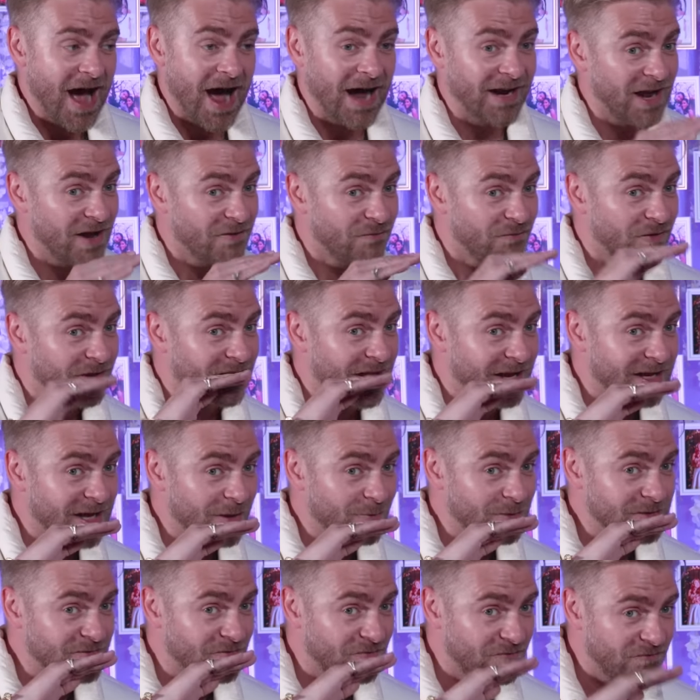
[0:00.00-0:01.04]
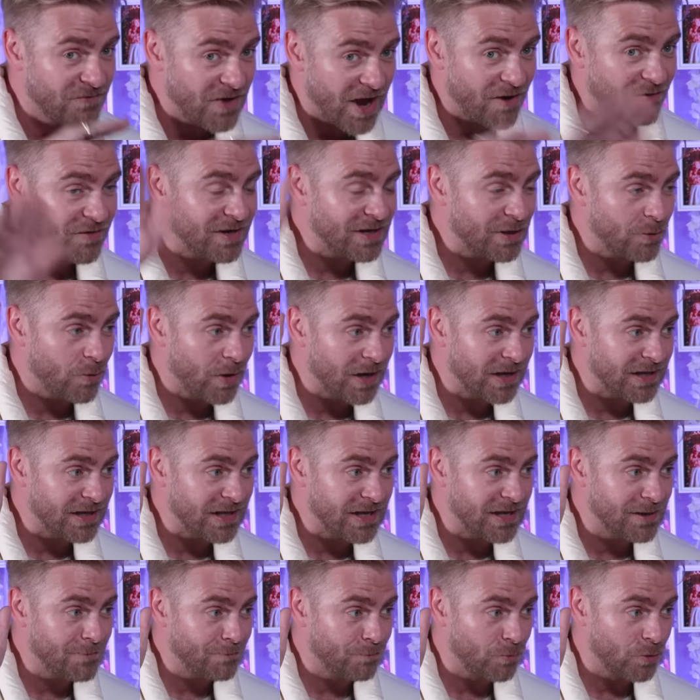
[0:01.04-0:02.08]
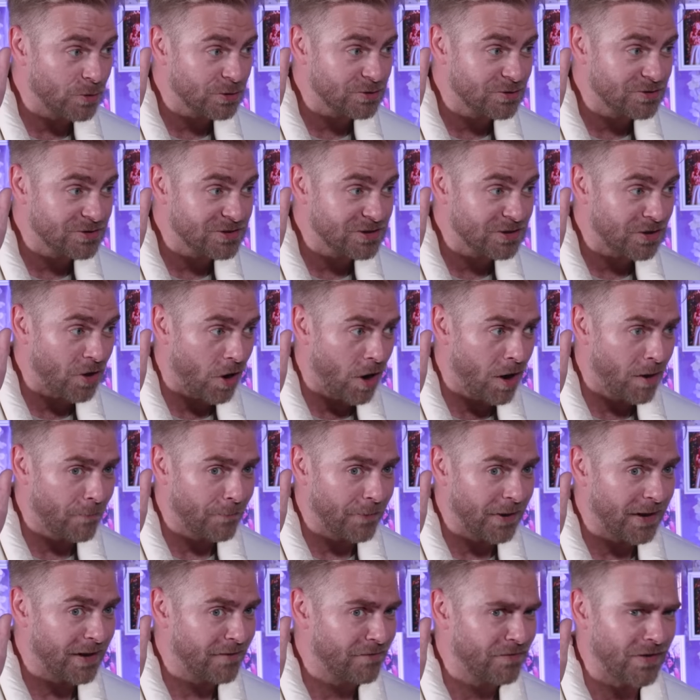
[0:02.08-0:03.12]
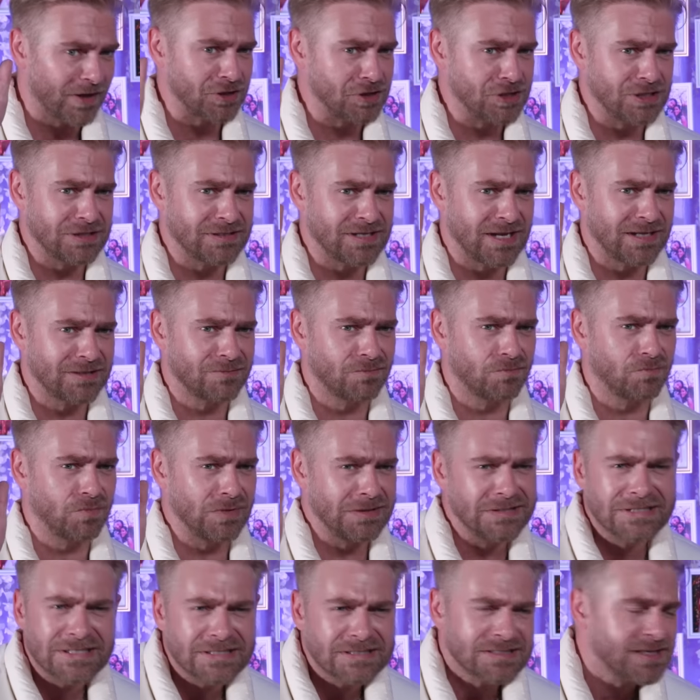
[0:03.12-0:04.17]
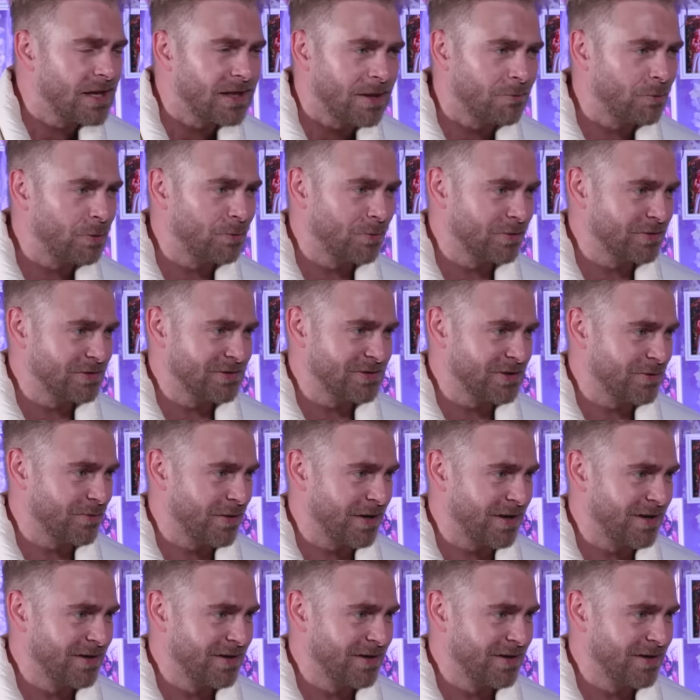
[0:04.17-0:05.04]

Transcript: And I feel like it was very quickly brushed under the carpet that she said, we did say that we wouldn't do